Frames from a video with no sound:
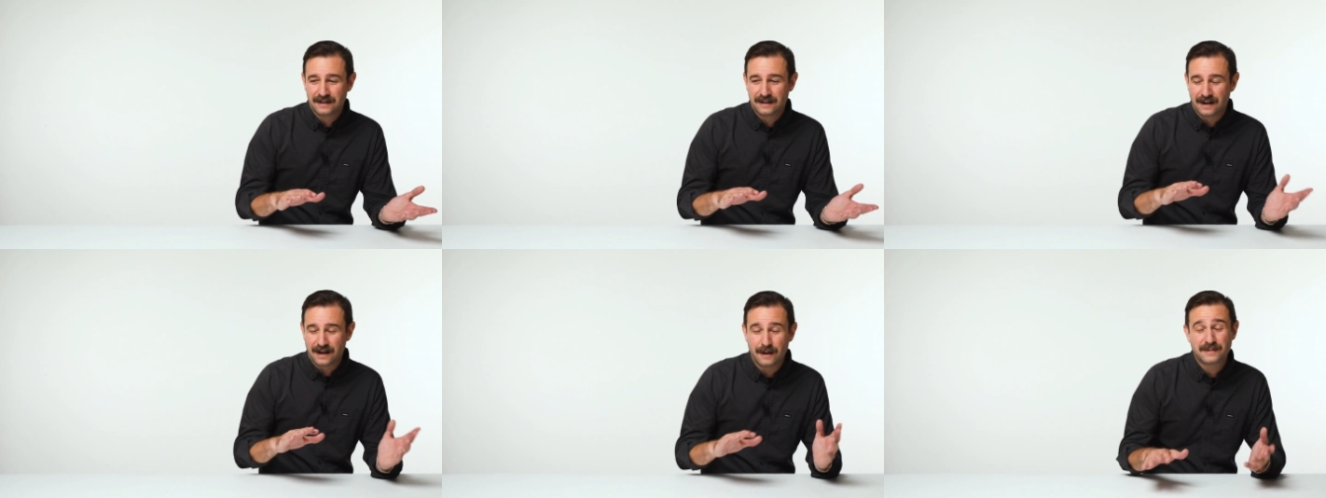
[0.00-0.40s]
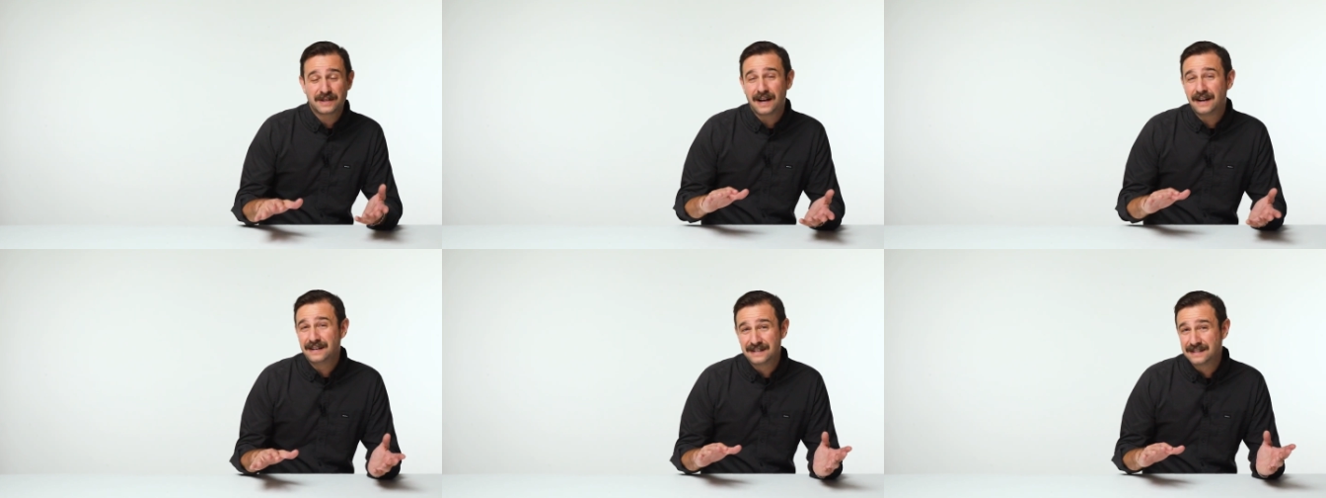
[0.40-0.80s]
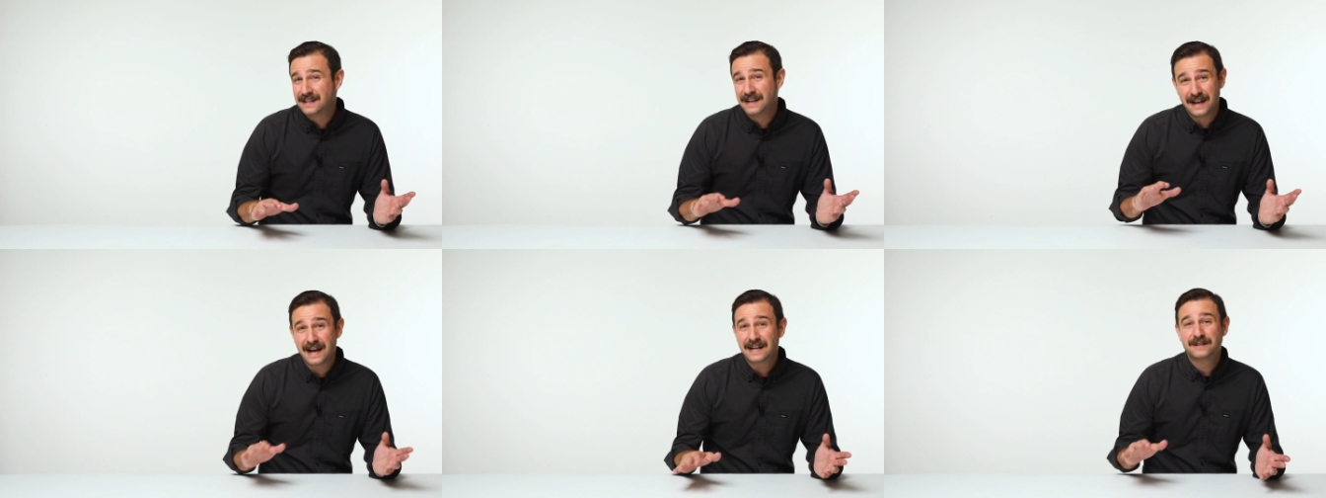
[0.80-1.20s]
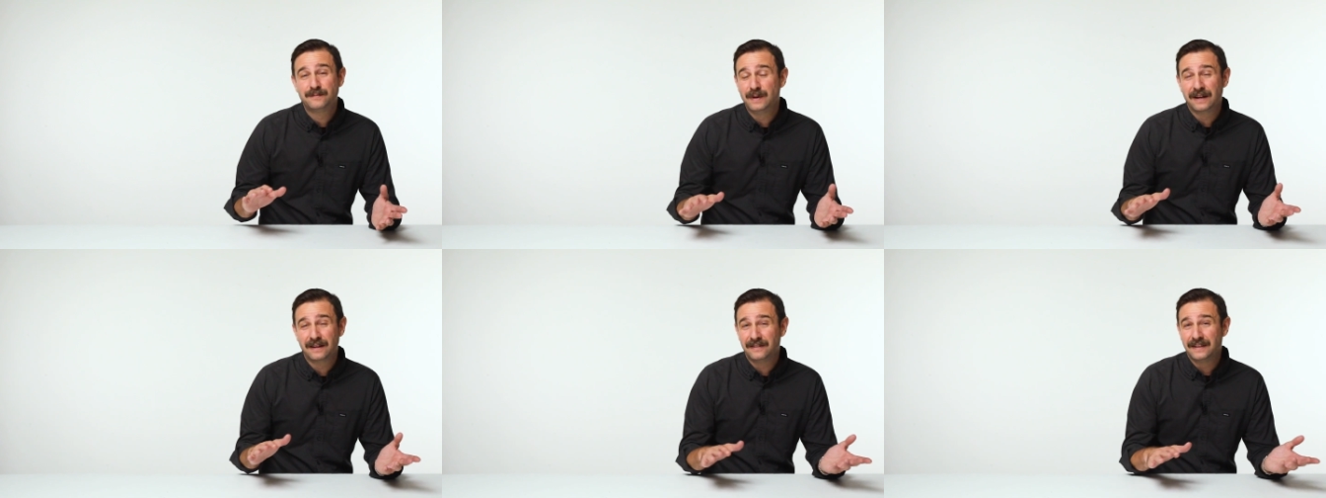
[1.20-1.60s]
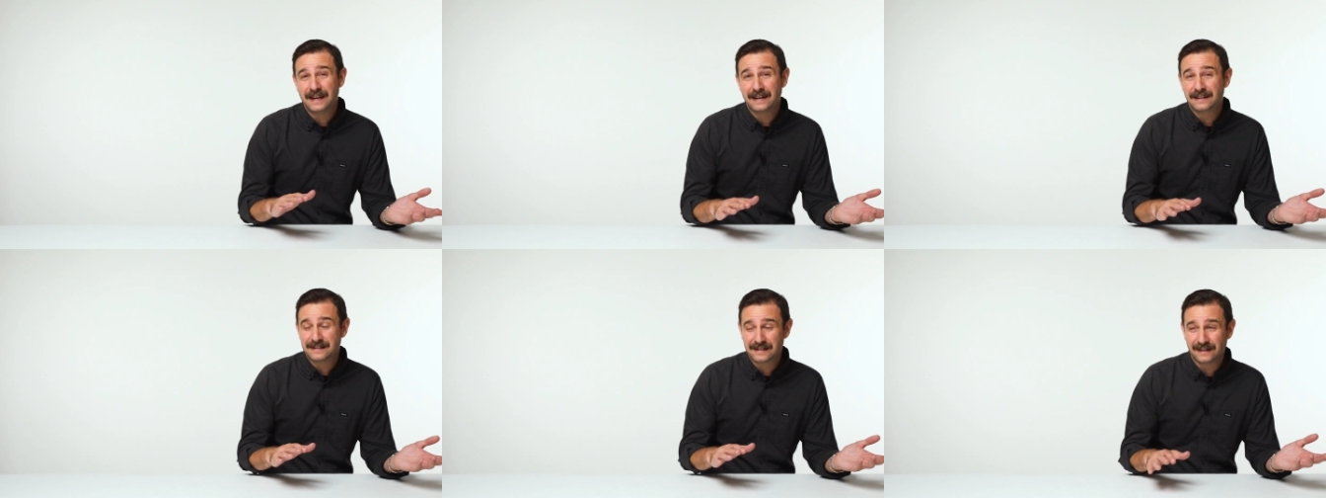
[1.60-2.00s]
Khamzat is the next big
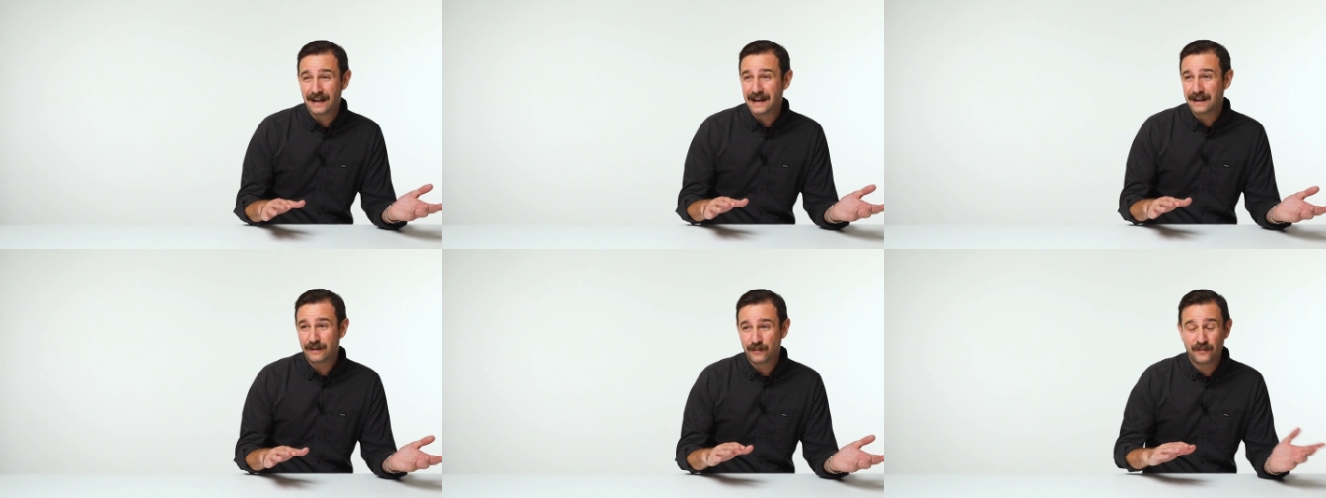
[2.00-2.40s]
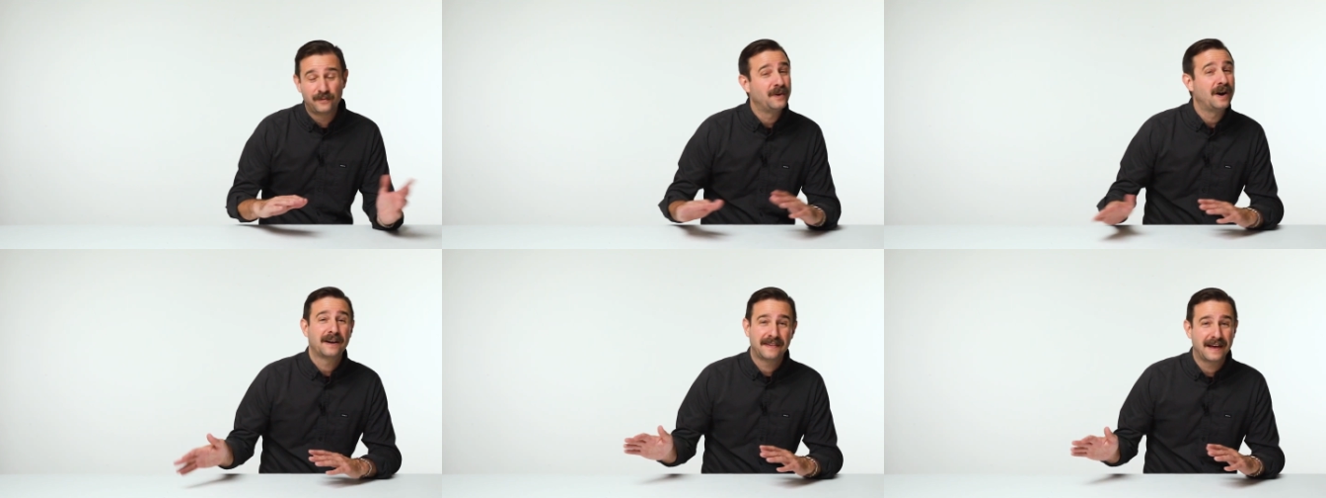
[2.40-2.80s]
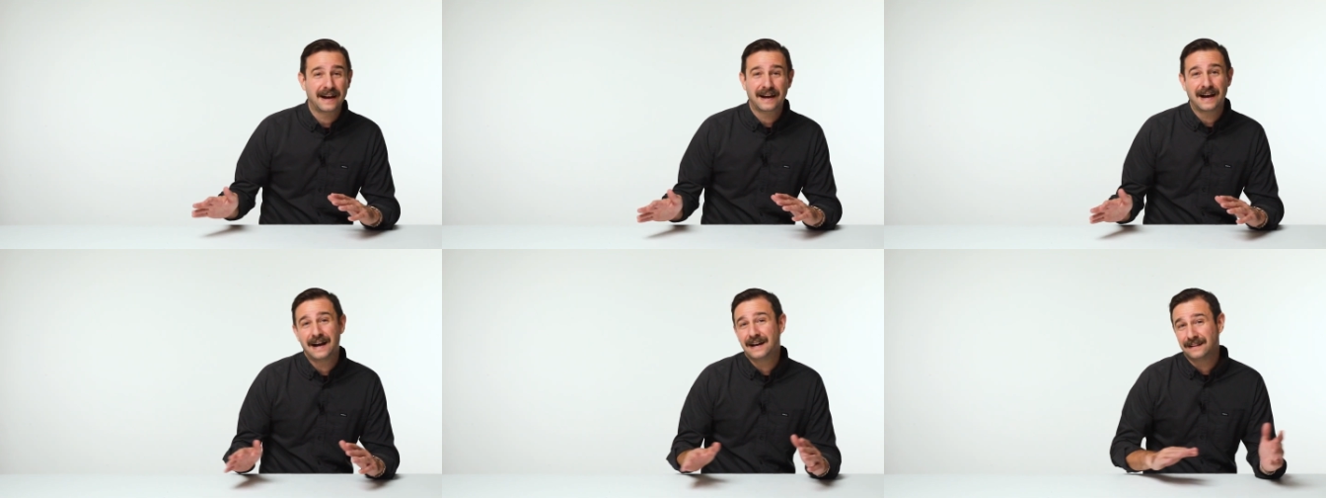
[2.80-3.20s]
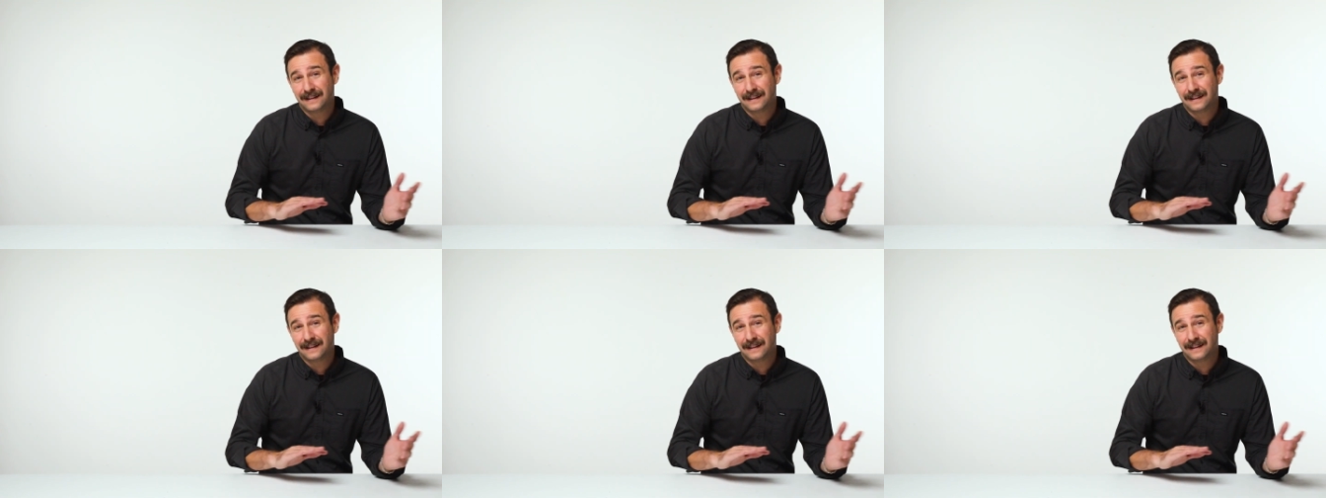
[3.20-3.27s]
thing to like, fuck that guy.